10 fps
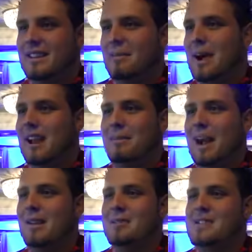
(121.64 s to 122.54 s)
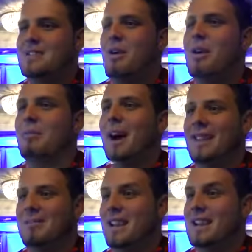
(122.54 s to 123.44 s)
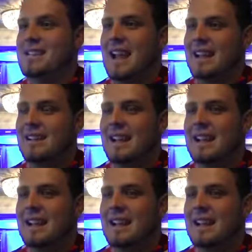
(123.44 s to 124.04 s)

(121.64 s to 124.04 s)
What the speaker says: the Paralympics is growing by the millisecond,